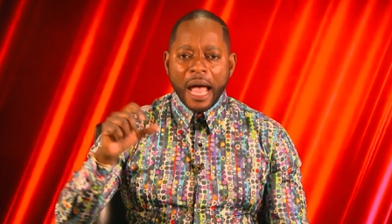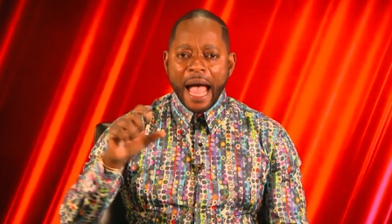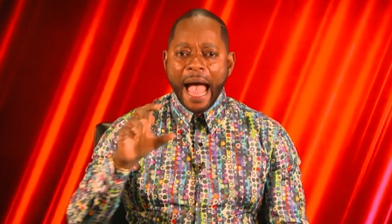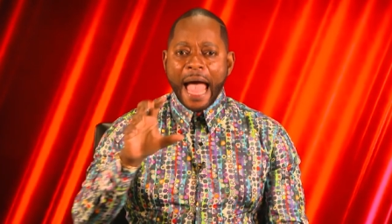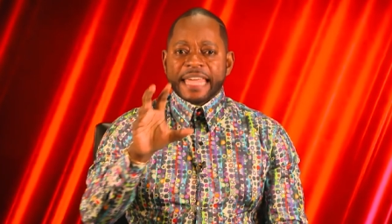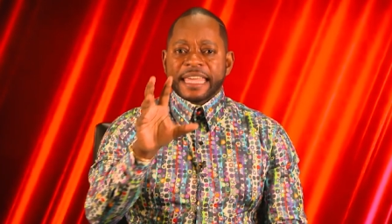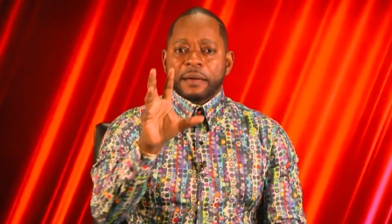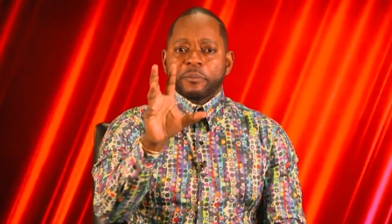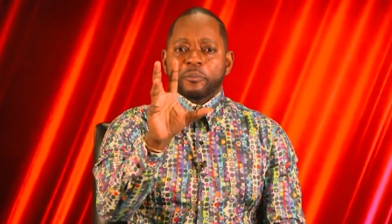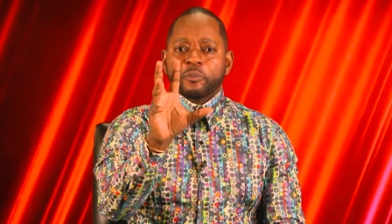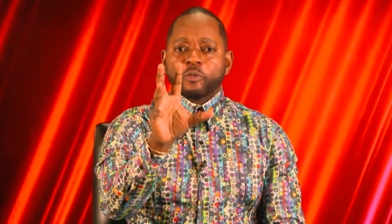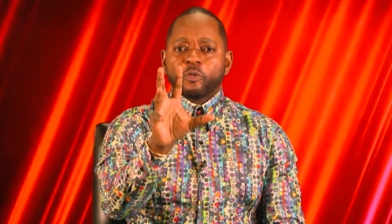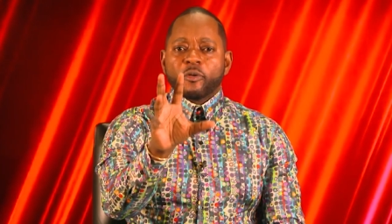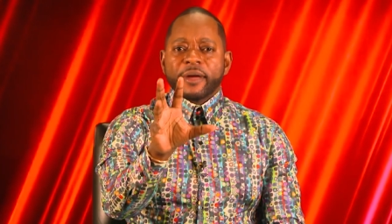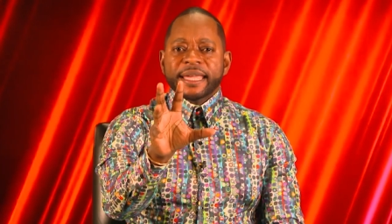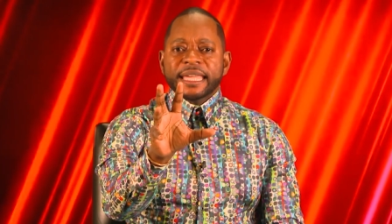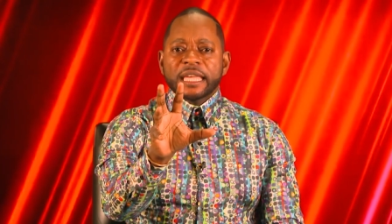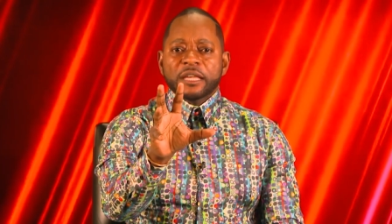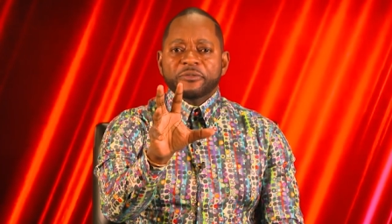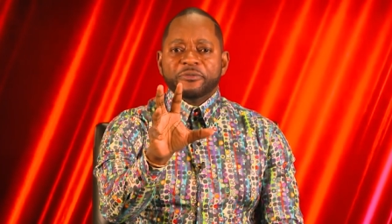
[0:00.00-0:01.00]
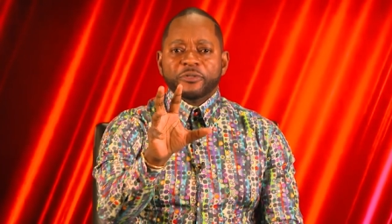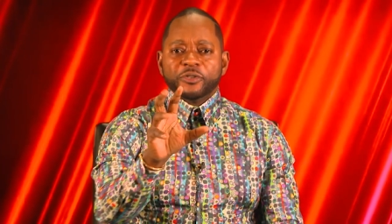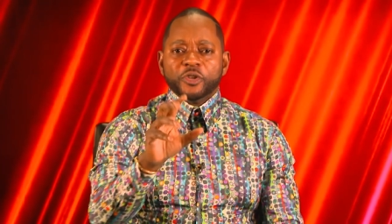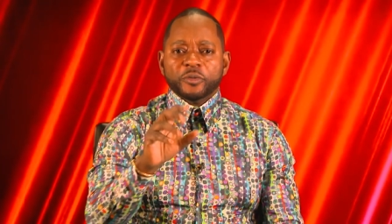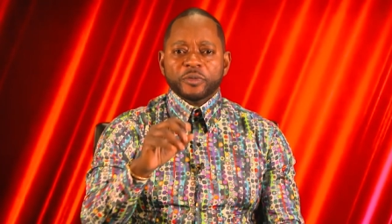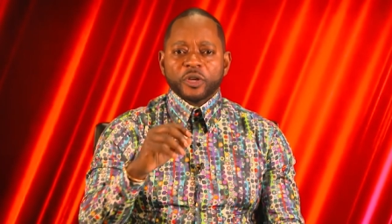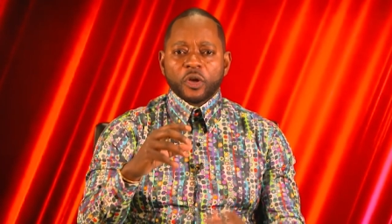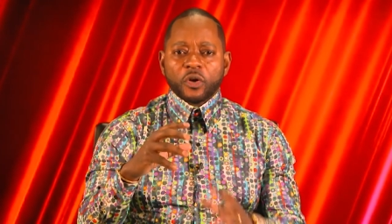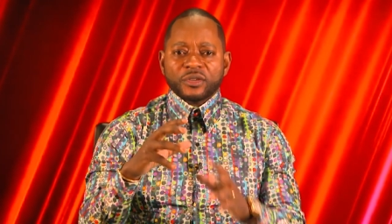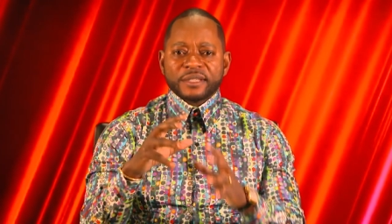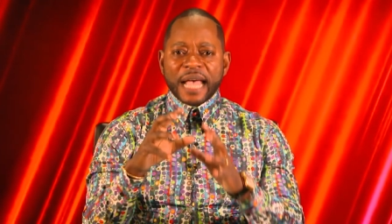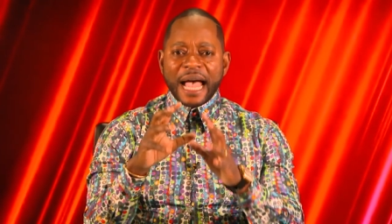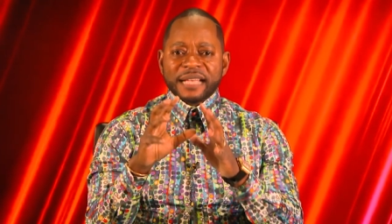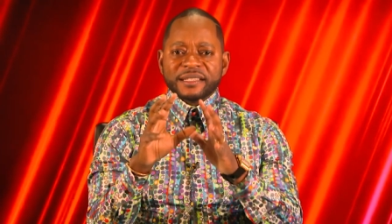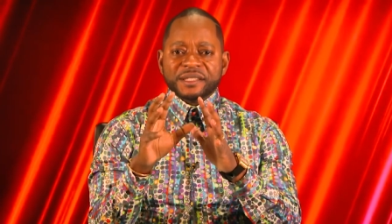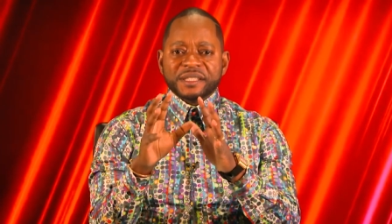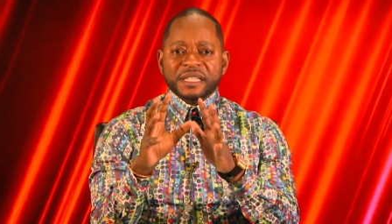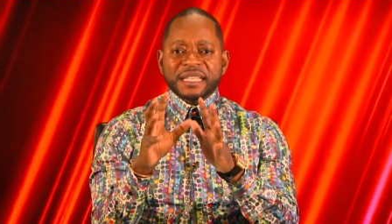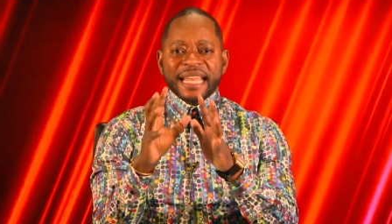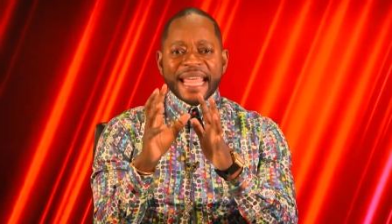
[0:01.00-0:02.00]
I am praying for you because I
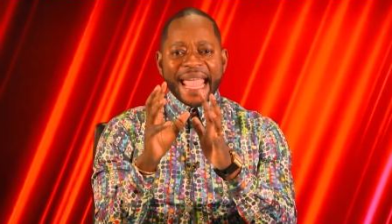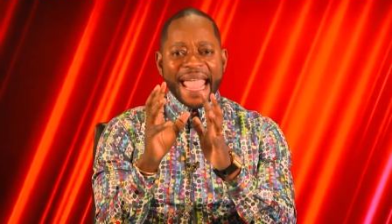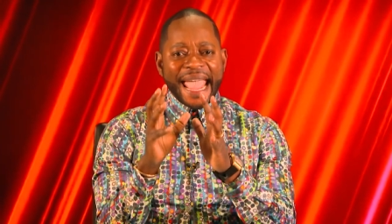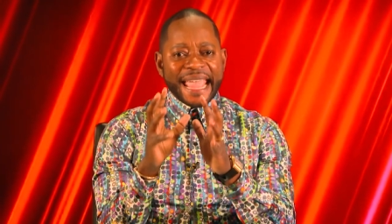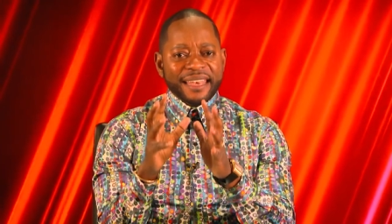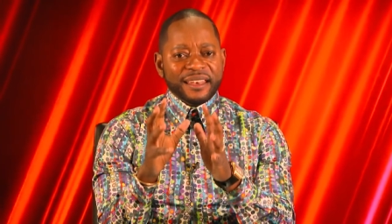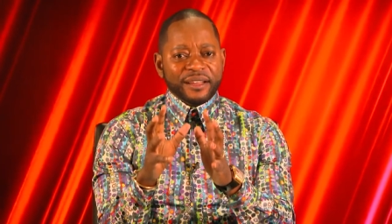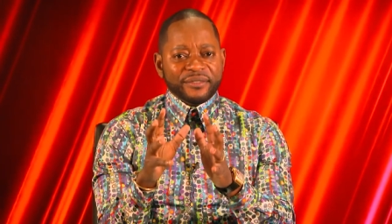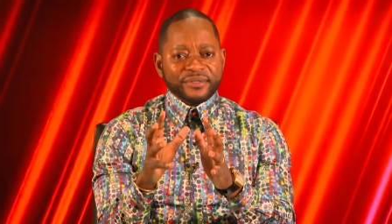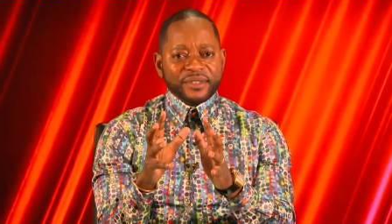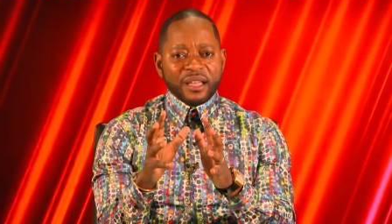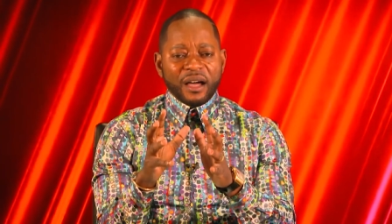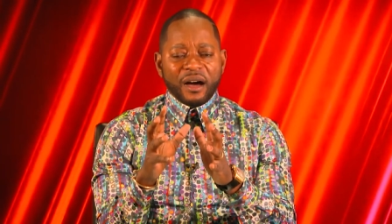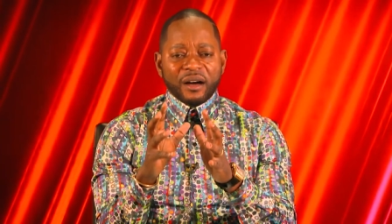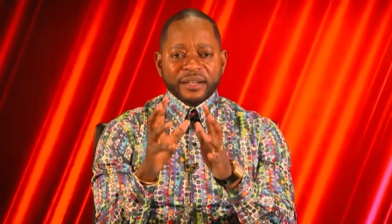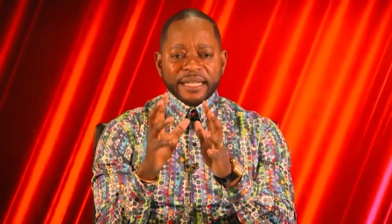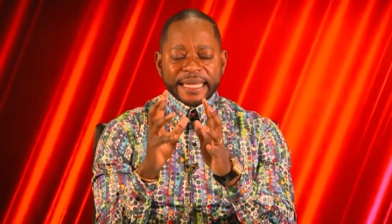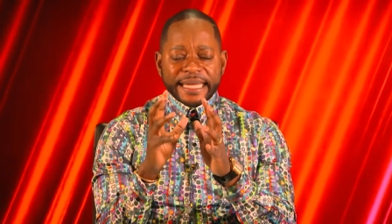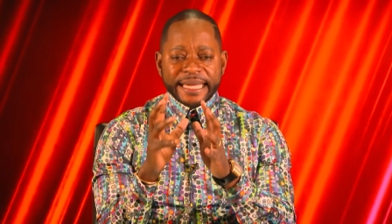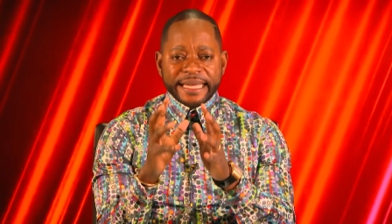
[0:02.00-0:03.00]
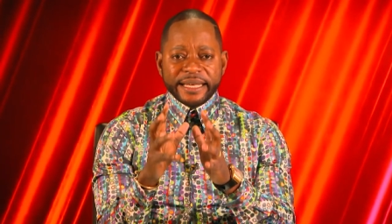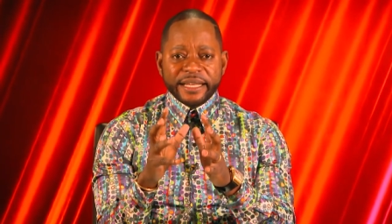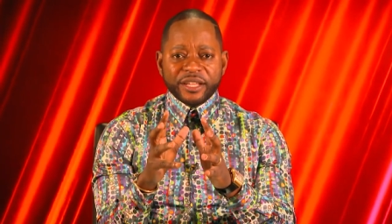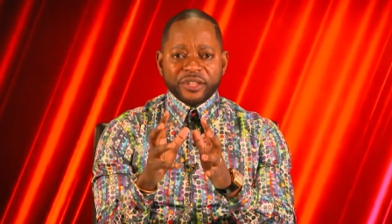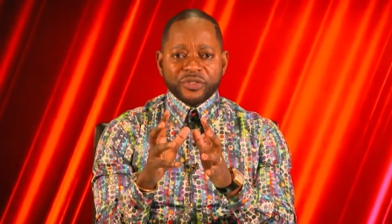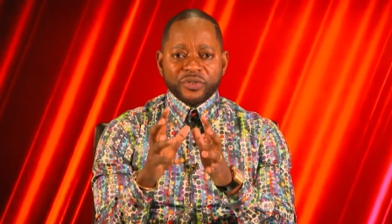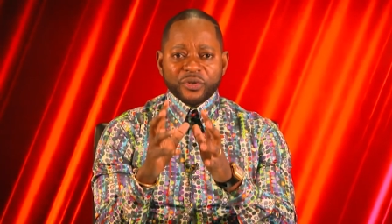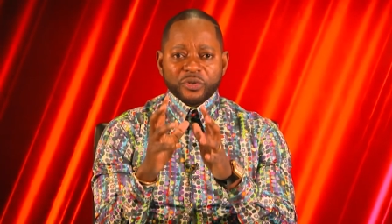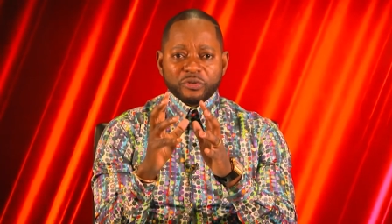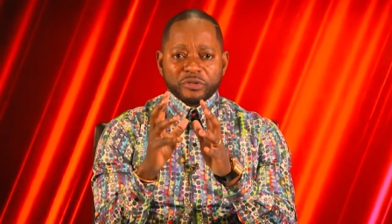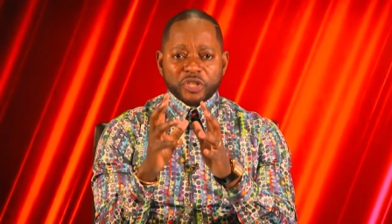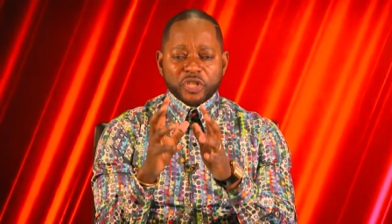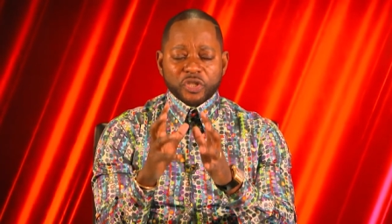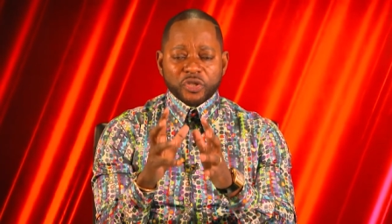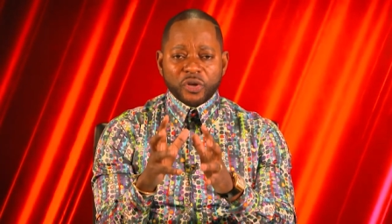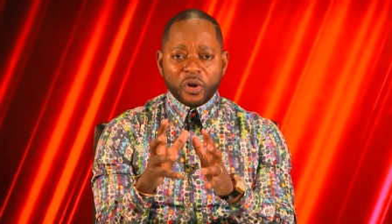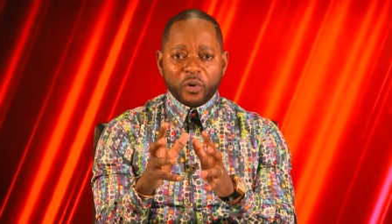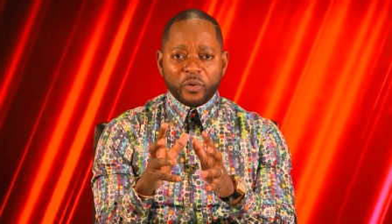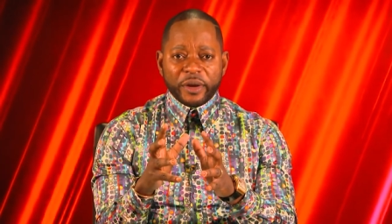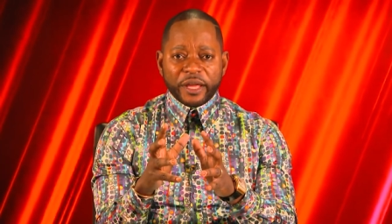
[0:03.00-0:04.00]
see the hand of God healing you,
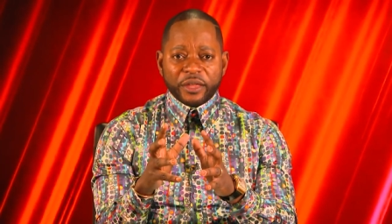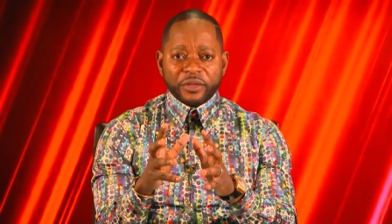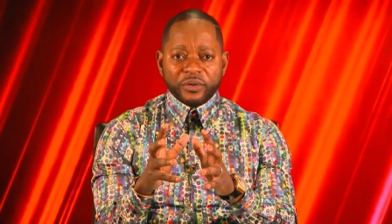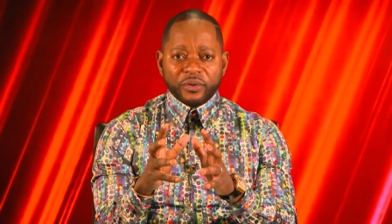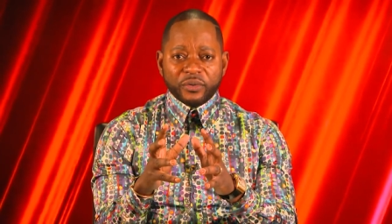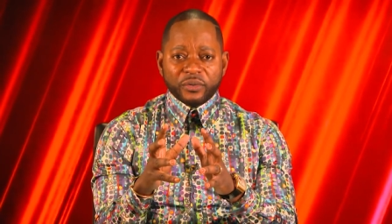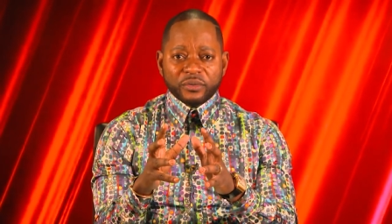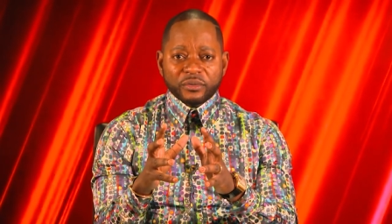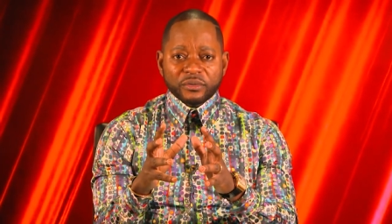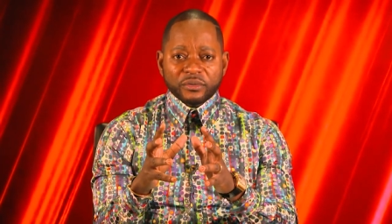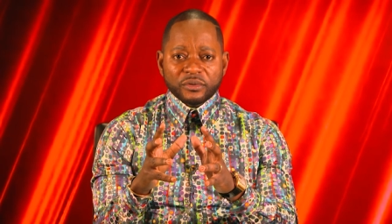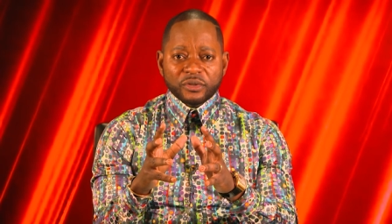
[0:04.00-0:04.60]
restoring you.